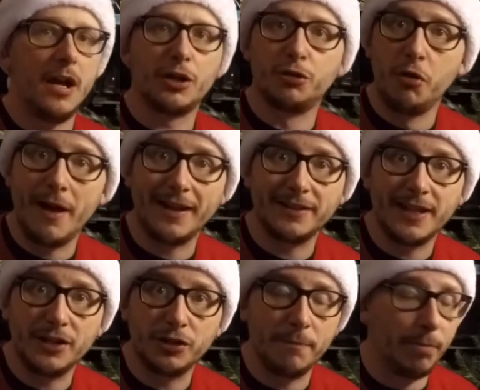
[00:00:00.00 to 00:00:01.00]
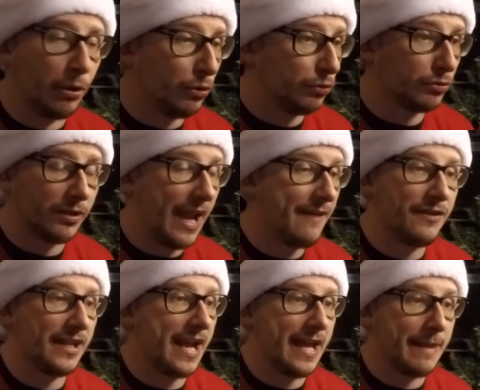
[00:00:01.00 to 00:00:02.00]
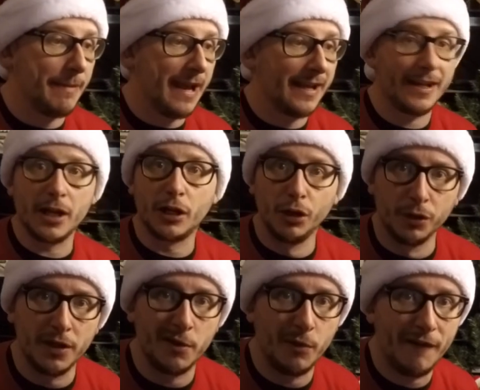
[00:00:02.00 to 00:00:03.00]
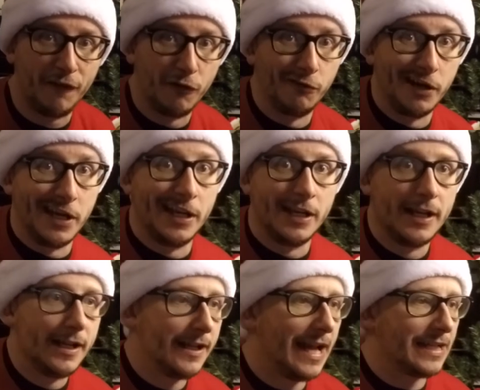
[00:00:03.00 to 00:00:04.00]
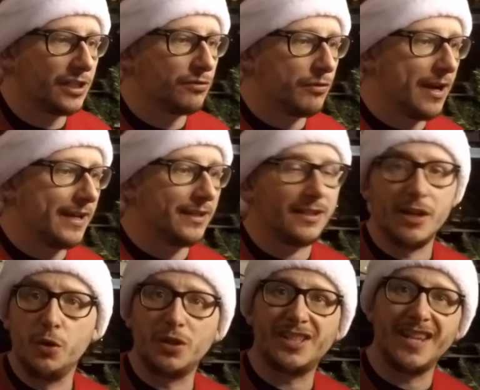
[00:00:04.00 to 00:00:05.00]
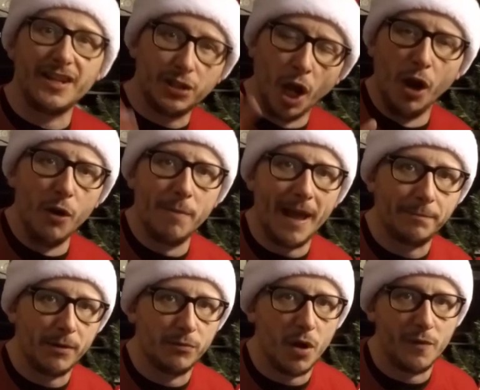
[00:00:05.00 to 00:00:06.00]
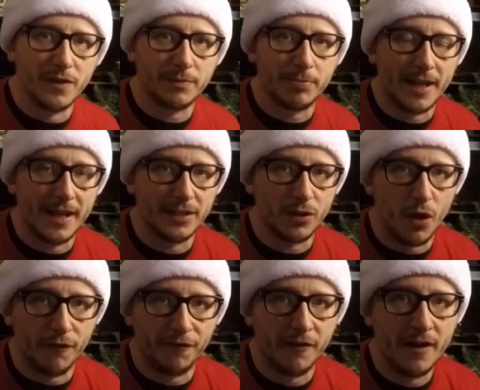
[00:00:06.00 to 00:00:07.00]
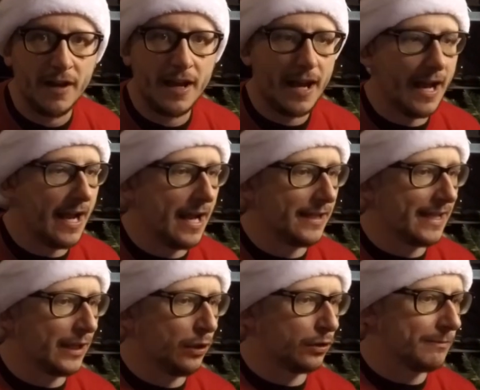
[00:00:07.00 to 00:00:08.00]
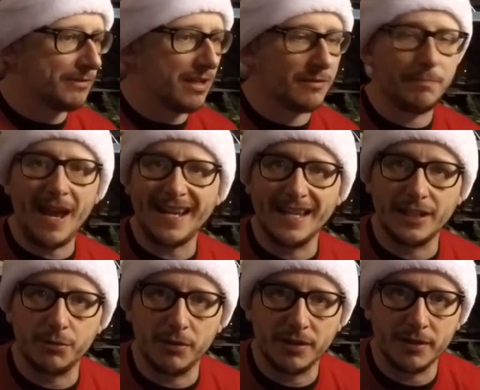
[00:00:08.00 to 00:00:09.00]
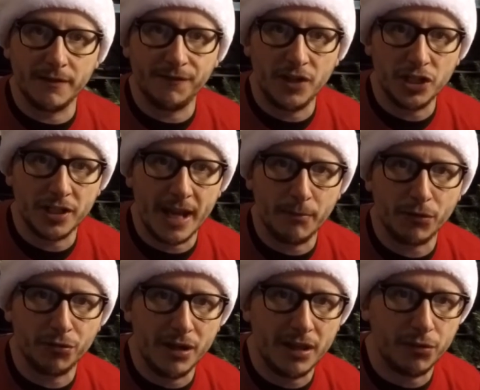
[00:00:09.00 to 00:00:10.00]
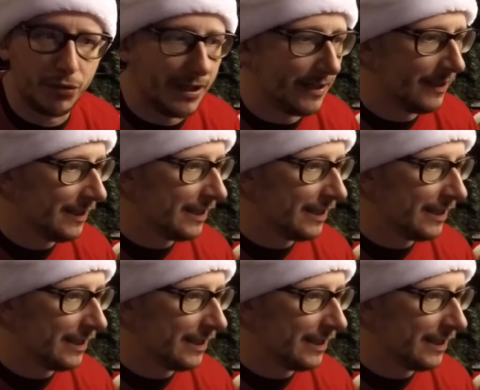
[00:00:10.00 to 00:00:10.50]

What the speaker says: Crew Alexandra pulled everything out of the bag, including the referee, that's right, who sent 2 Blackburn Rovers players off, and they called themselves back into it to finish the game 3-3.